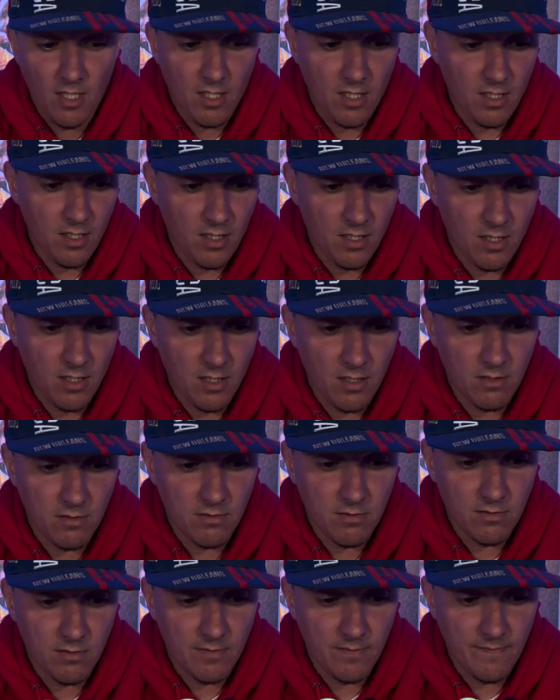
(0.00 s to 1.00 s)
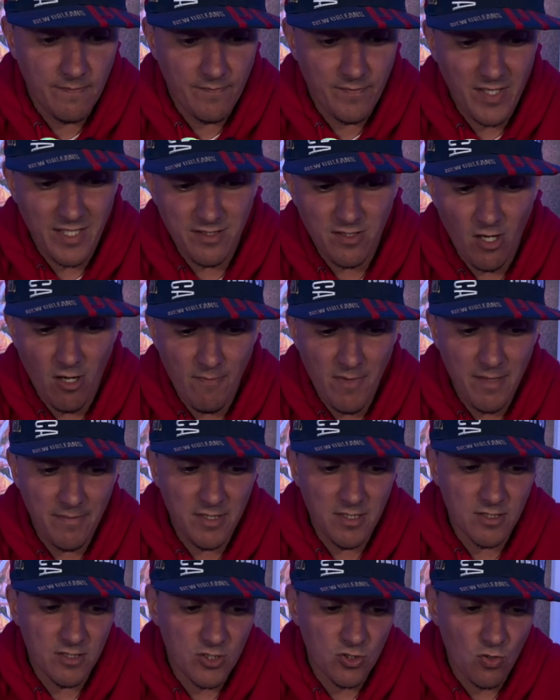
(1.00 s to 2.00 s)
I thought maybe
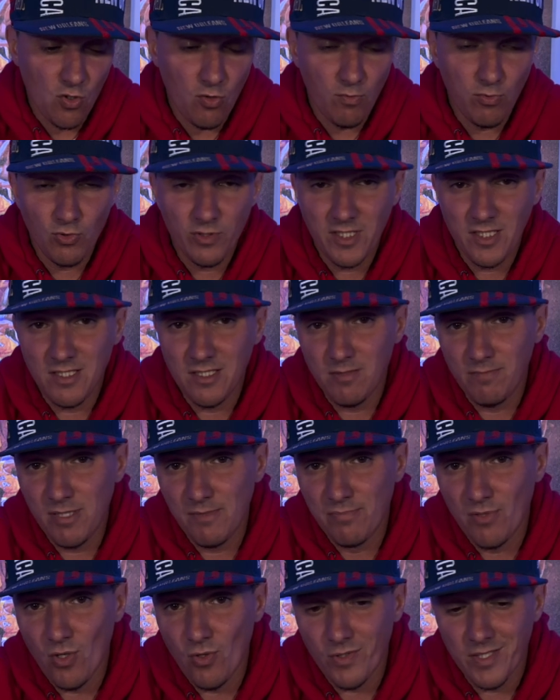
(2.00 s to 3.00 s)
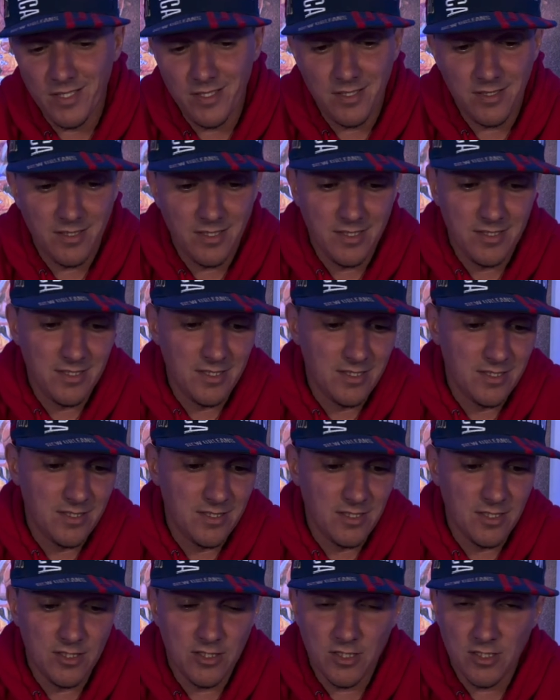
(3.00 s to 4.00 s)
the Strobel needed to be broken. It didn't.
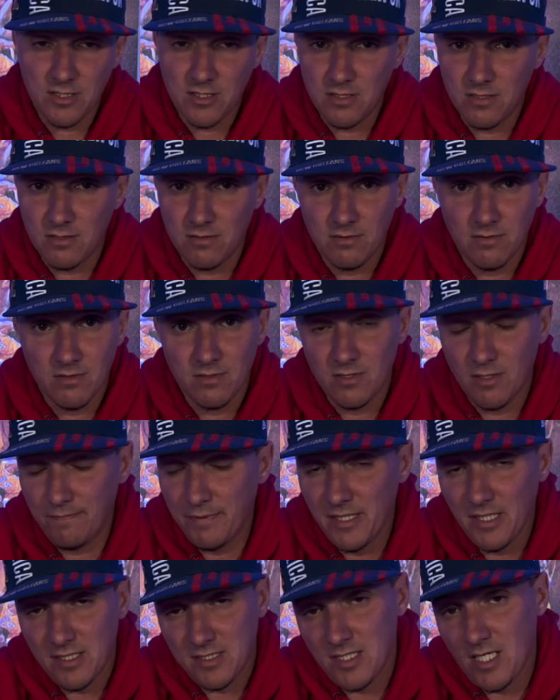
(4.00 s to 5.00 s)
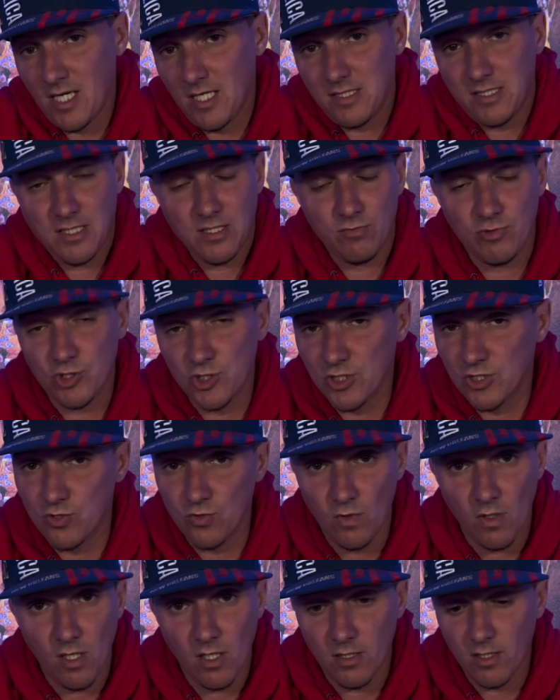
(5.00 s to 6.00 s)
It just, the PSI, I think, was just
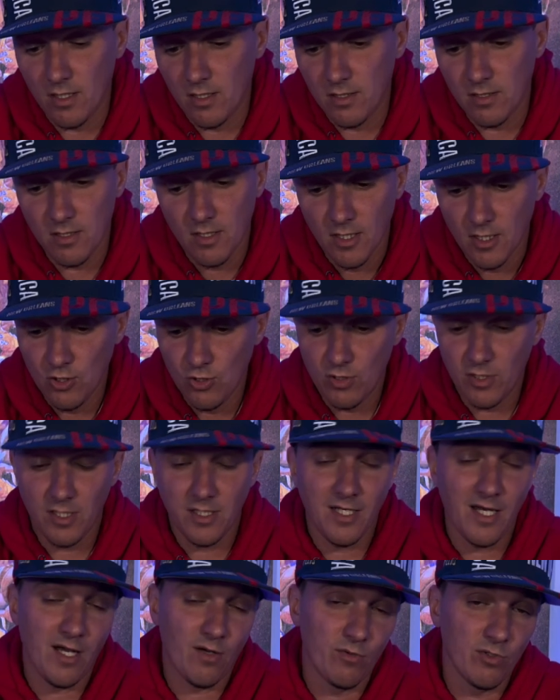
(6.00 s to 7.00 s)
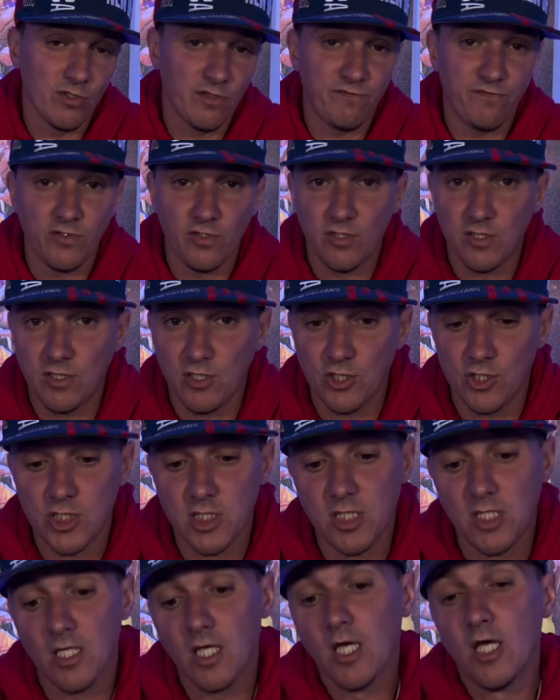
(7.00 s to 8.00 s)
too hard on it. You could not really feel the
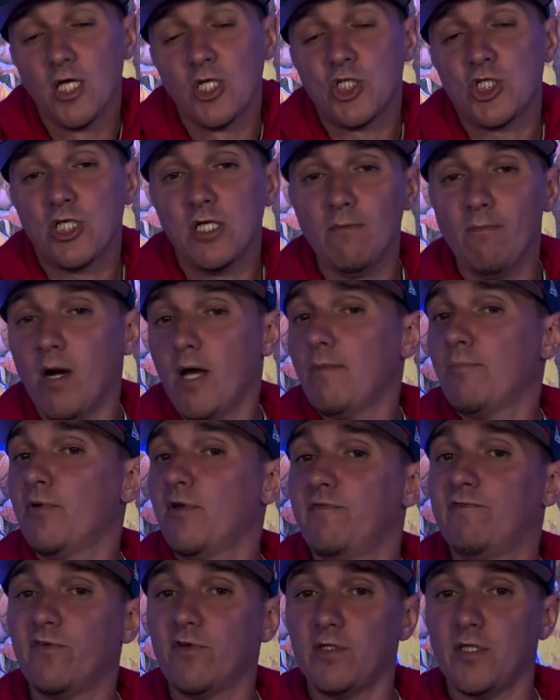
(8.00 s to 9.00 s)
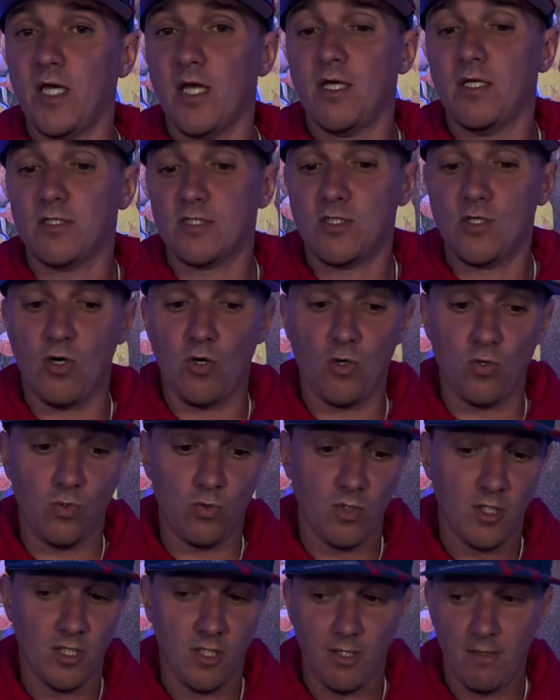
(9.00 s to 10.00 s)
cushioning. She might prefer that,
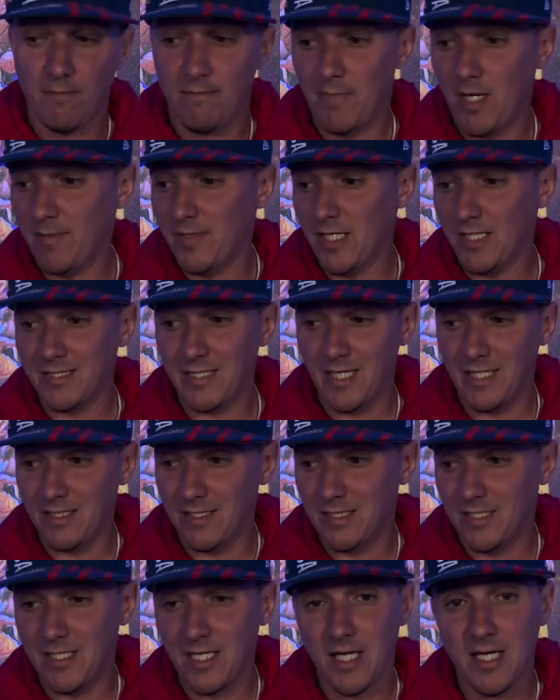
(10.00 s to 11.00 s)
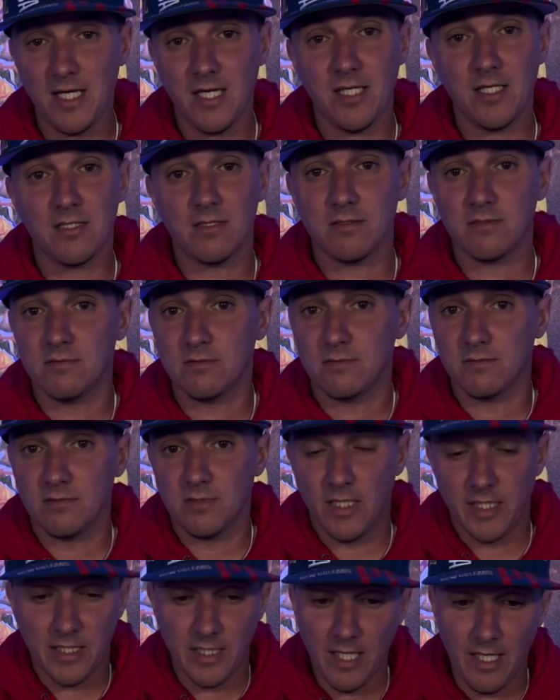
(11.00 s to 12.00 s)
so maybe at the end of the day,
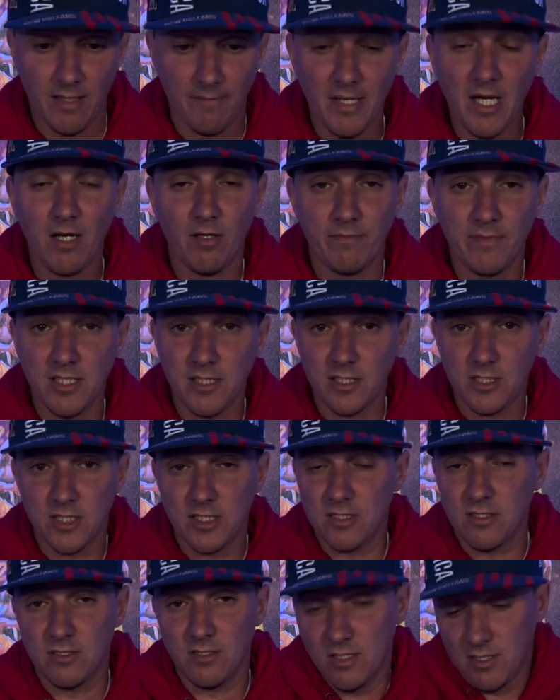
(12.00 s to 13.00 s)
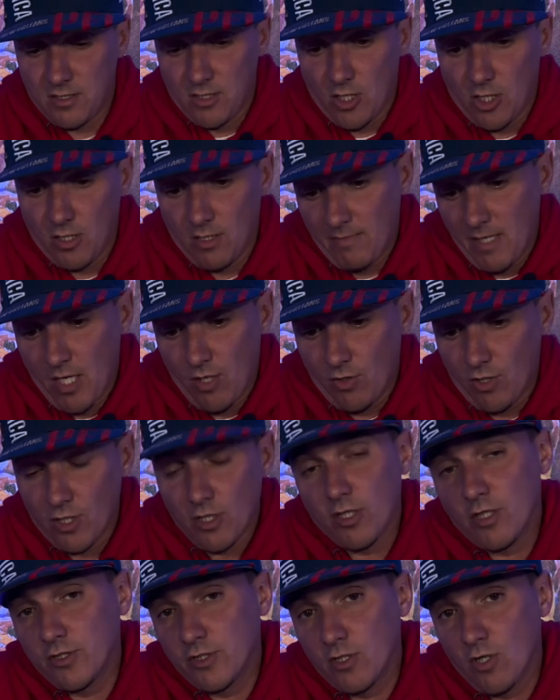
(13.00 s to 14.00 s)
like, it ain't about me. It's about
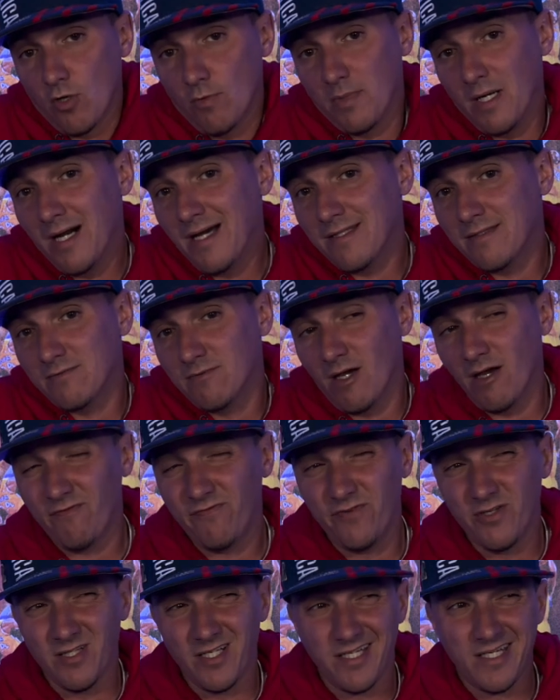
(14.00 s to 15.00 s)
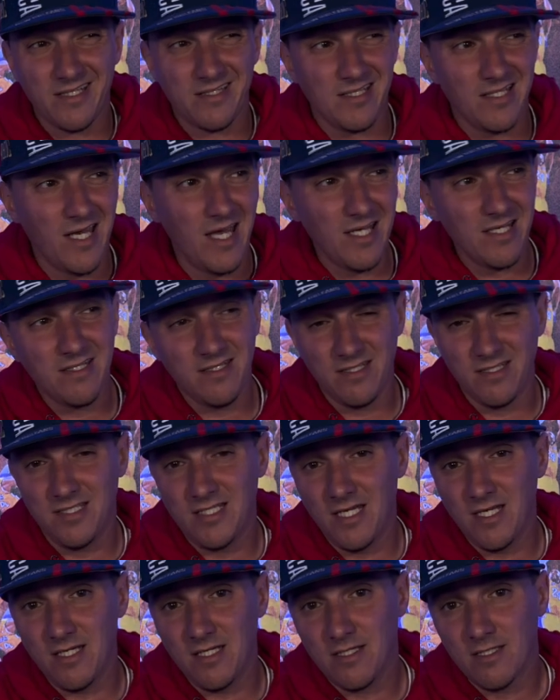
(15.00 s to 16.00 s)
her, you know, but I feel like at the end of the
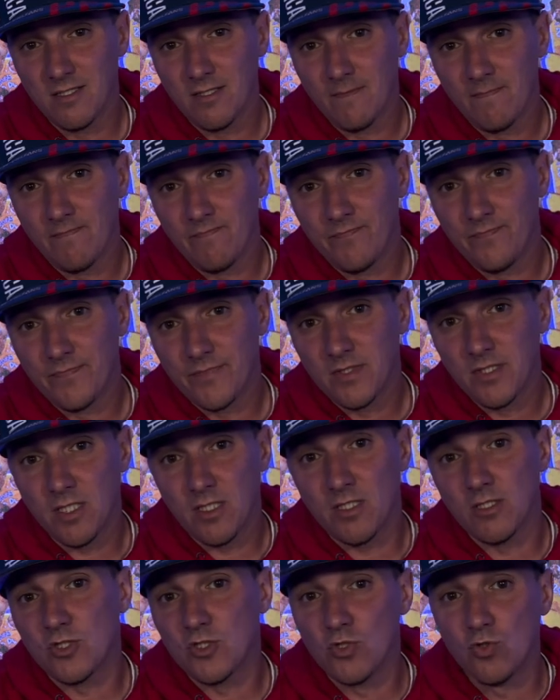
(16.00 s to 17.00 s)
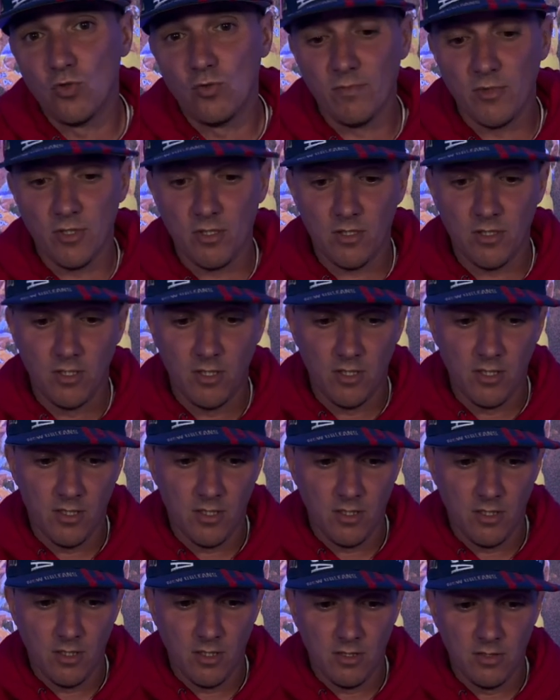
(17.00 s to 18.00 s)
day, the consumer,
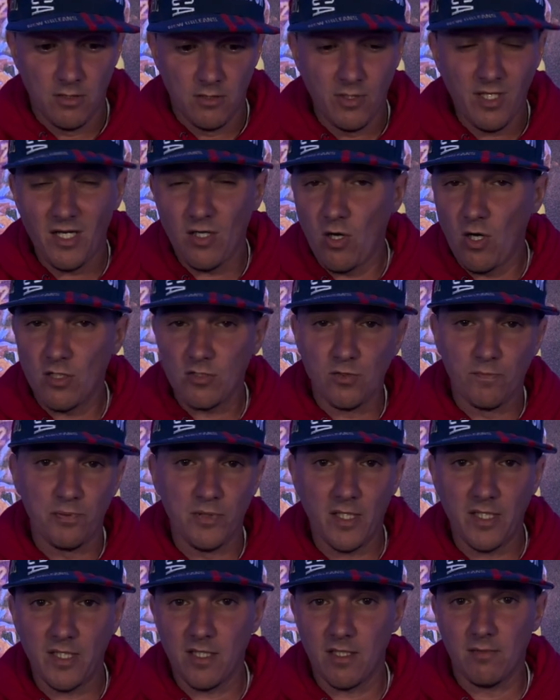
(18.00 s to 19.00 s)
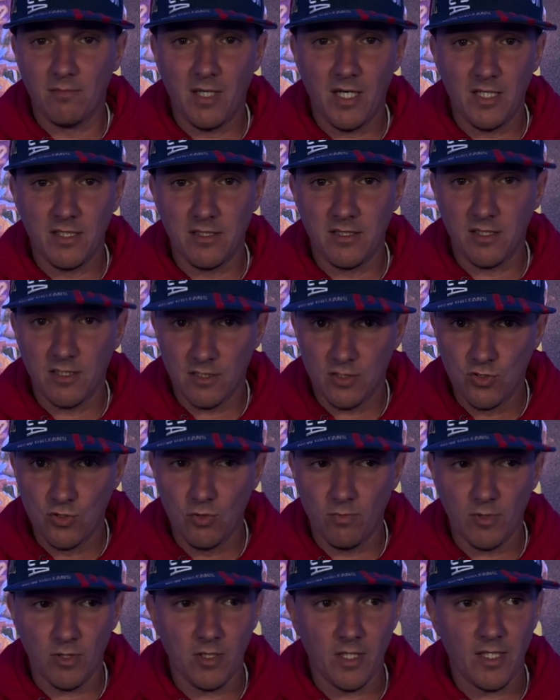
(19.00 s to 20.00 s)
you got to also play into the mind of the
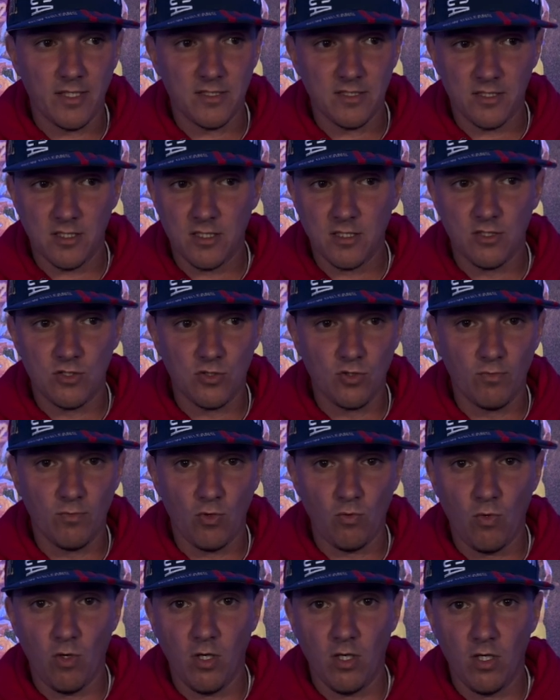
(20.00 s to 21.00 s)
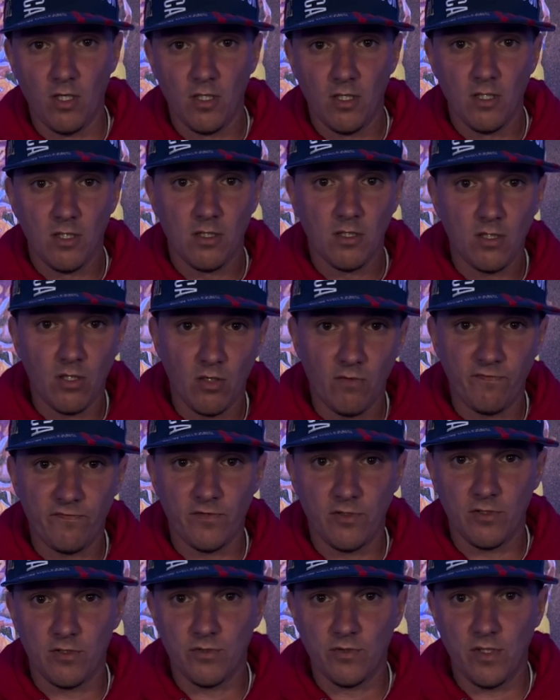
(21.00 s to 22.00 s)
consumer. Like, does the consumer want
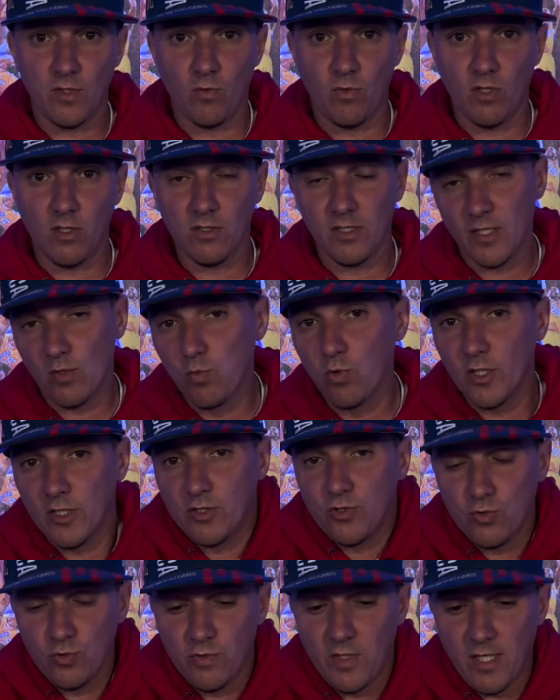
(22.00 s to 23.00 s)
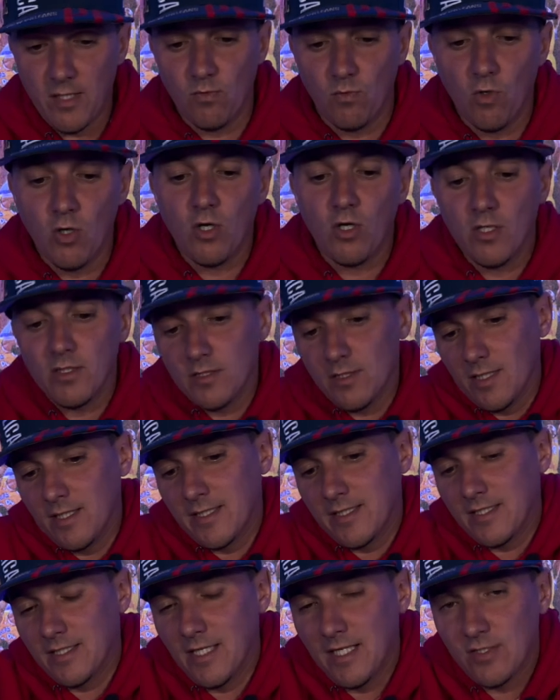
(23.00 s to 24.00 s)
comfort? Do they want, like, what do they want?
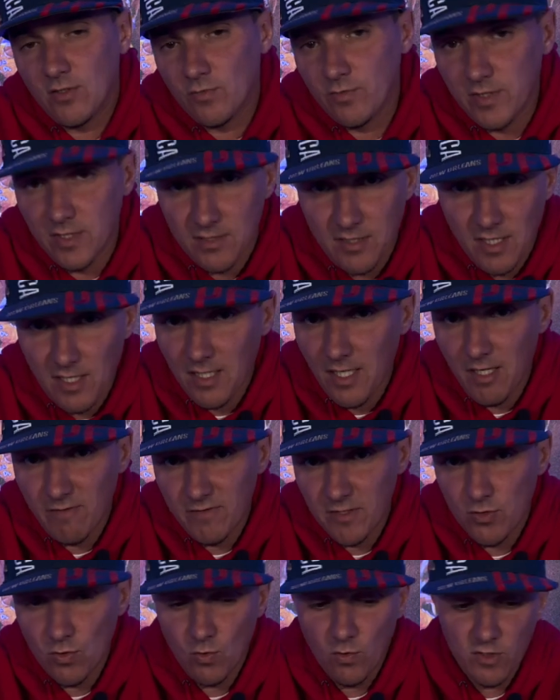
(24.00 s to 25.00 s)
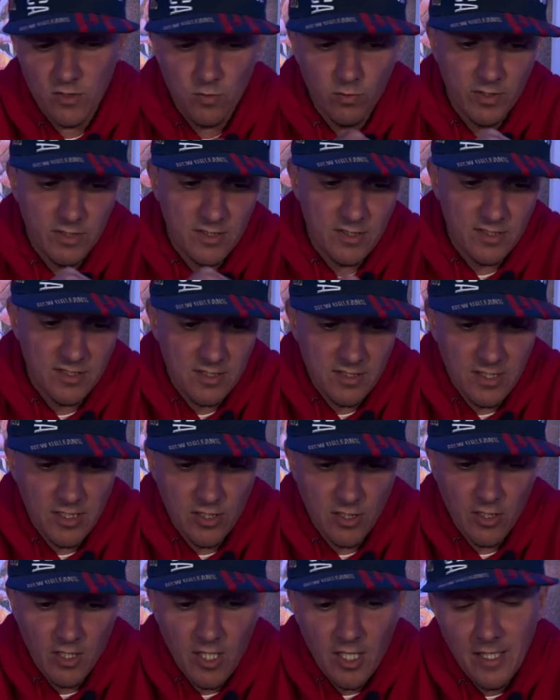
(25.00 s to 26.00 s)
Like, and I don't think they gave it to us with this
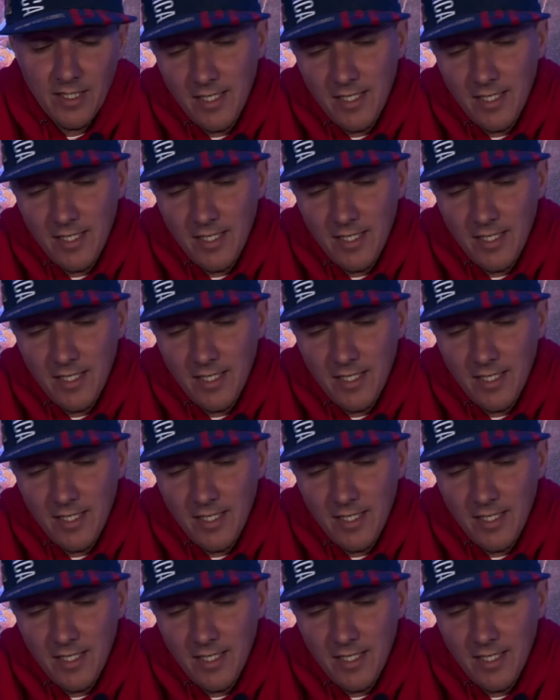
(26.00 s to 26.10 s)
sneaker.